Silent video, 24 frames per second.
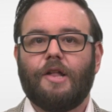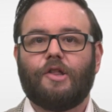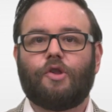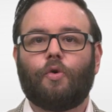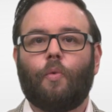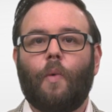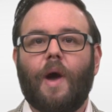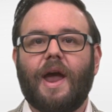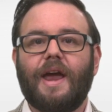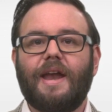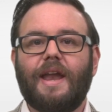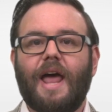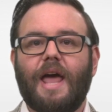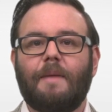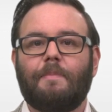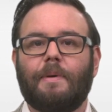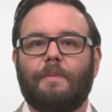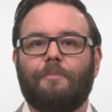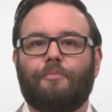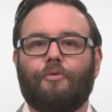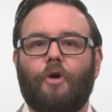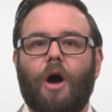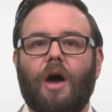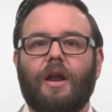Twain had
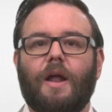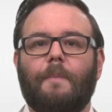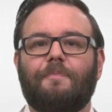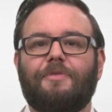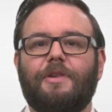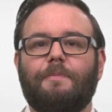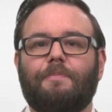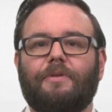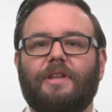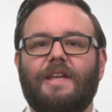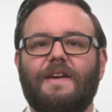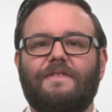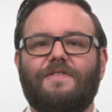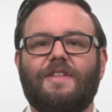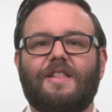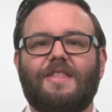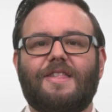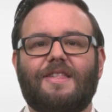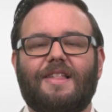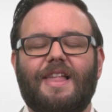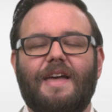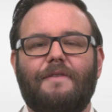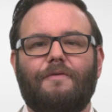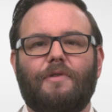been brought up to believe
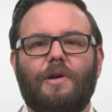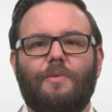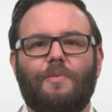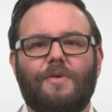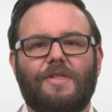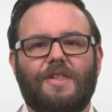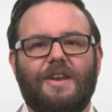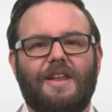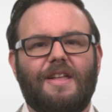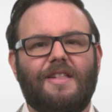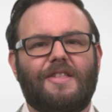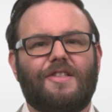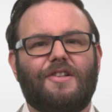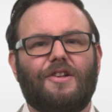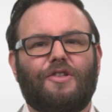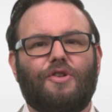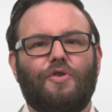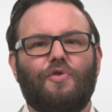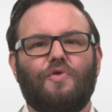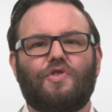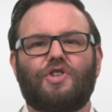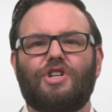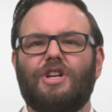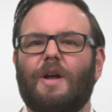that slavery was an
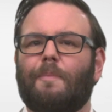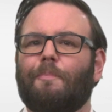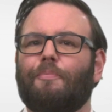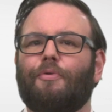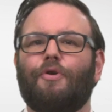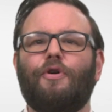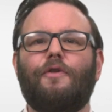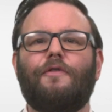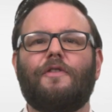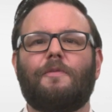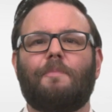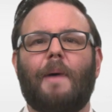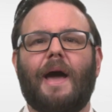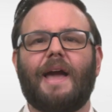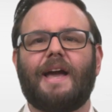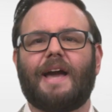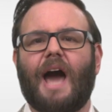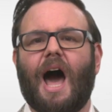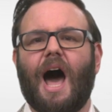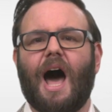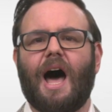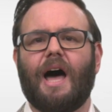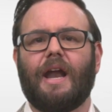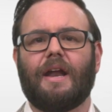institution approved by
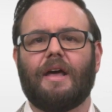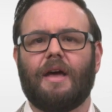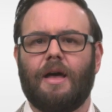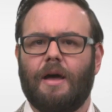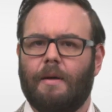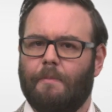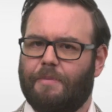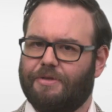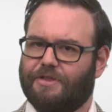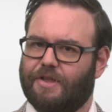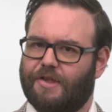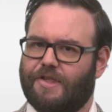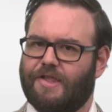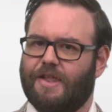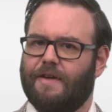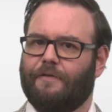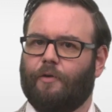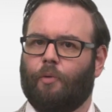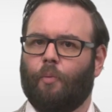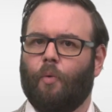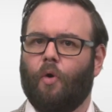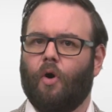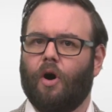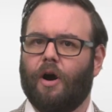God, but the
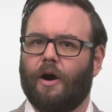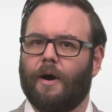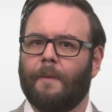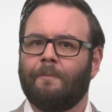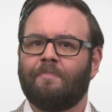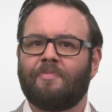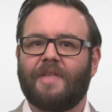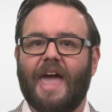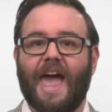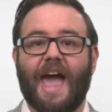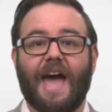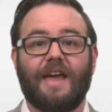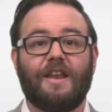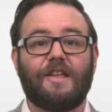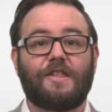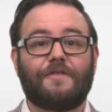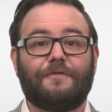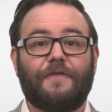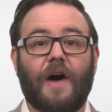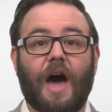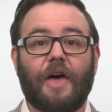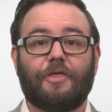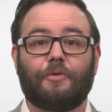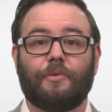Civil War, and
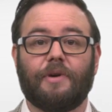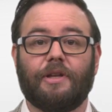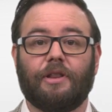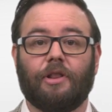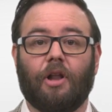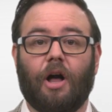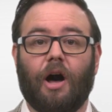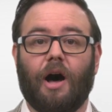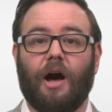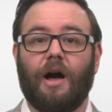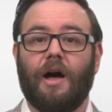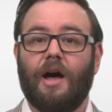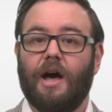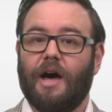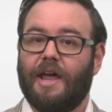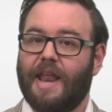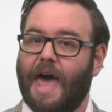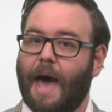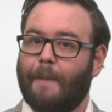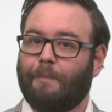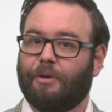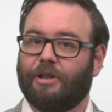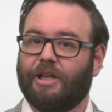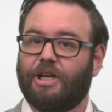his father in law,
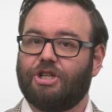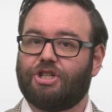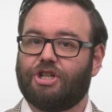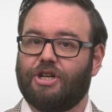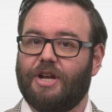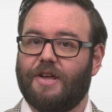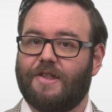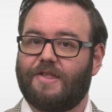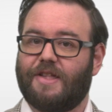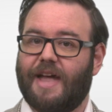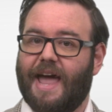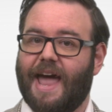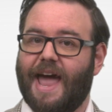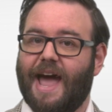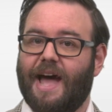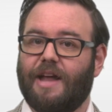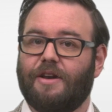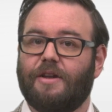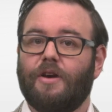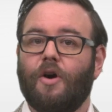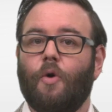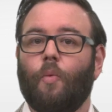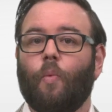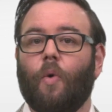an abolitionist
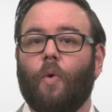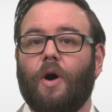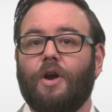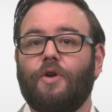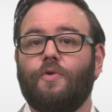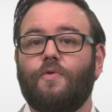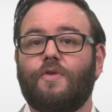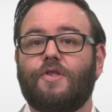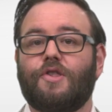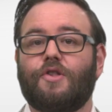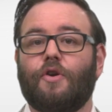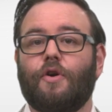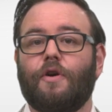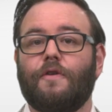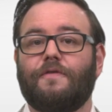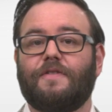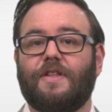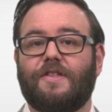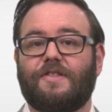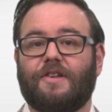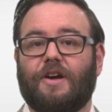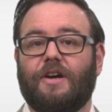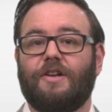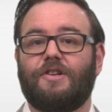and one who served
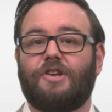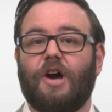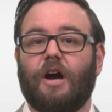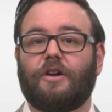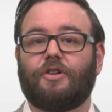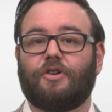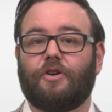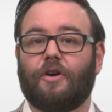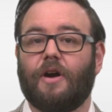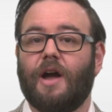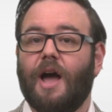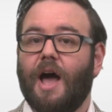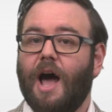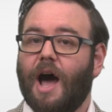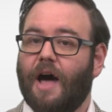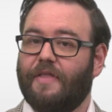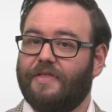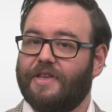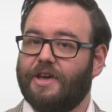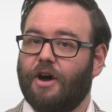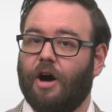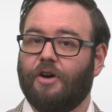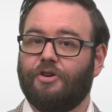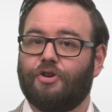as a conductor
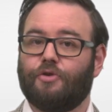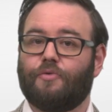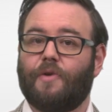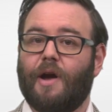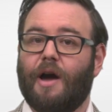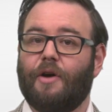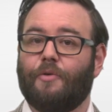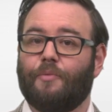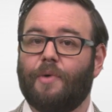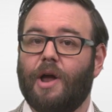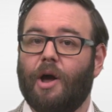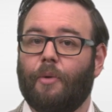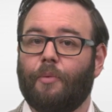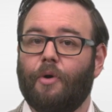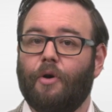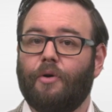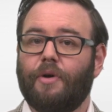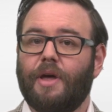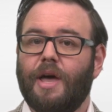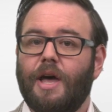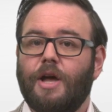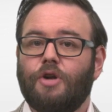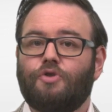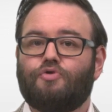on the Underground
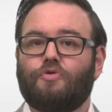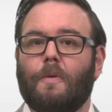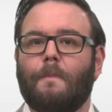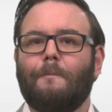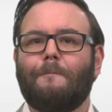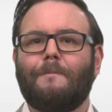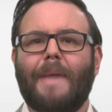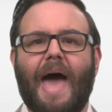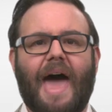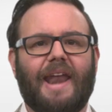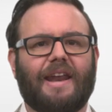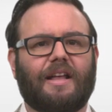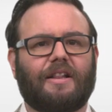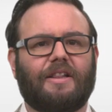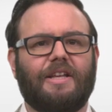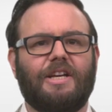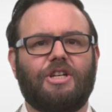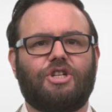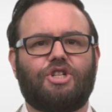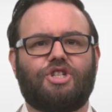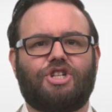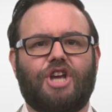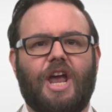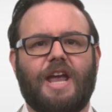Railroad,
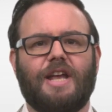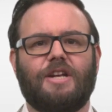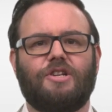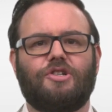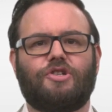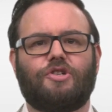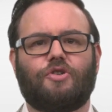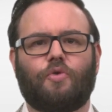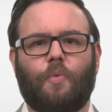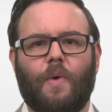dramatically changed